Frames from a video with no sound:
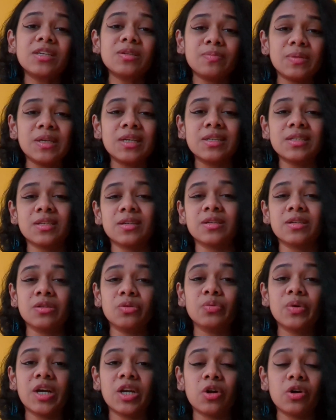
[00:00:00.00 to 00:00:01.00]
to be a certain
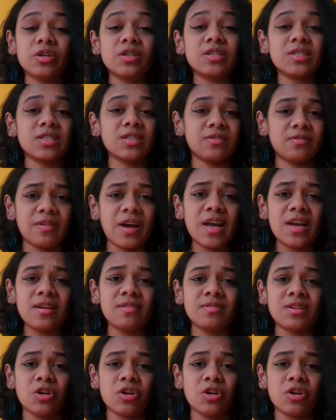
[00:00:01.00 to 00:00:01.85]
way in order to survive,